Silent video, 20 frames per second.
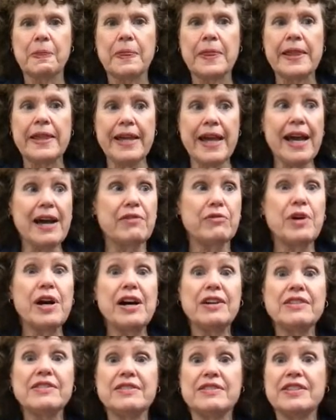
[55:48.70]
yeah,
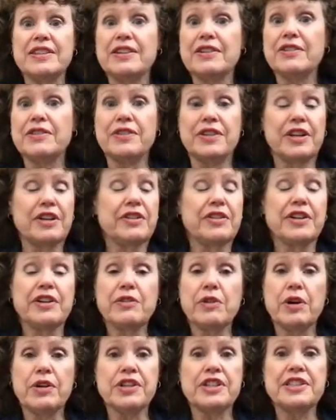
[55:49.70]
well, they're
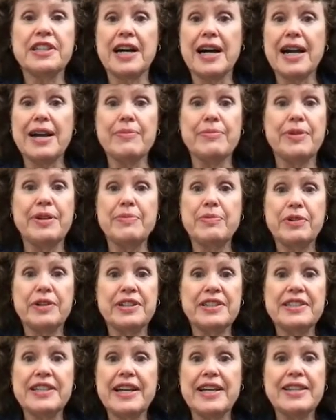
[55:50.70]
there all the time. People
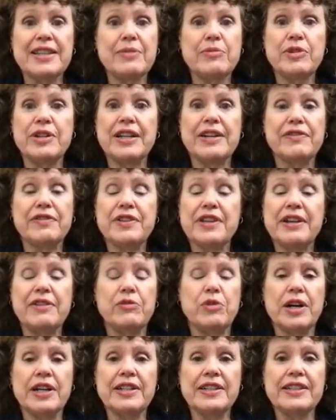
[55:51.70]
can take them whenever they
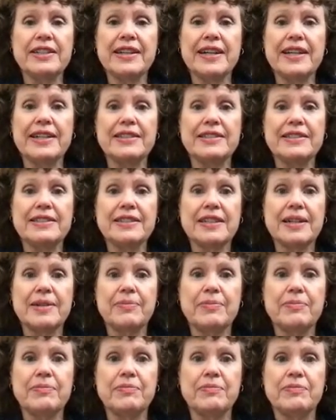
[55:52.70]
want, and
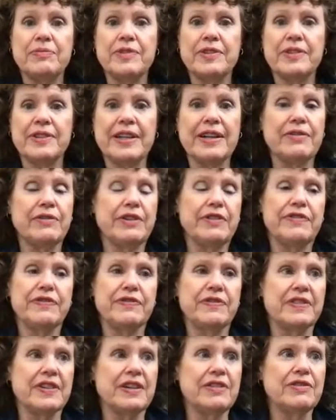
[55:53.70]
yeah,
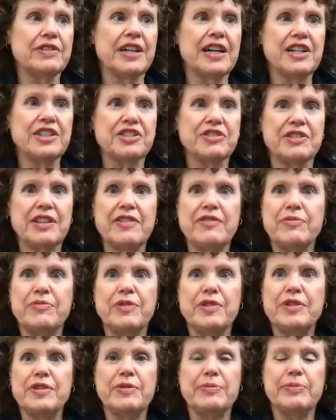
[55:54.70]
we've
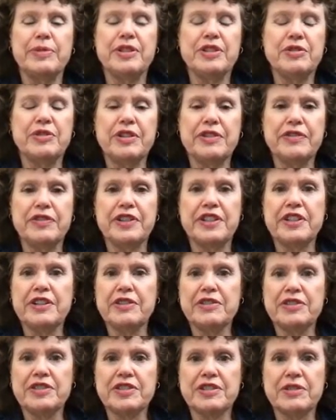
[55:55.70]
been doing it for
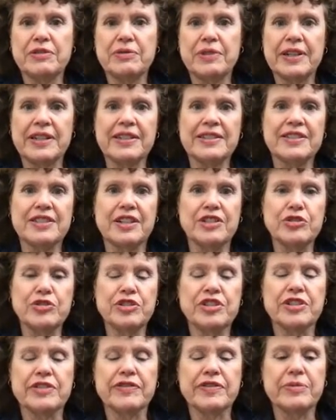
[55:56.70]
years, so I guess
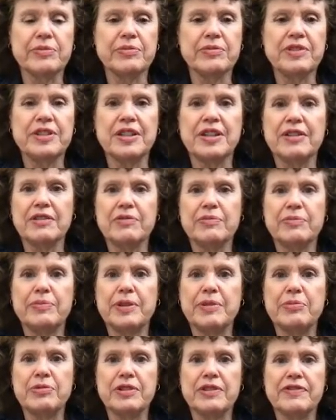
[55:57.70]
hundreds of them,
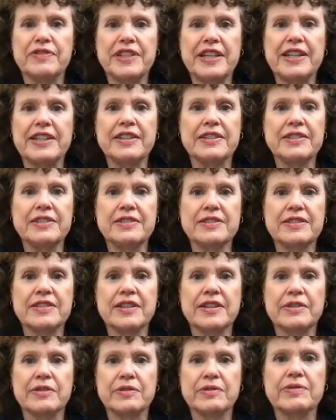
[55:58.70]
people have taken.
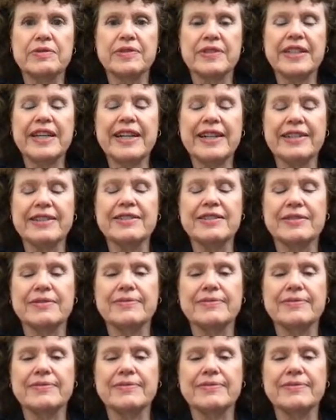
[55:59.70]
So yeah.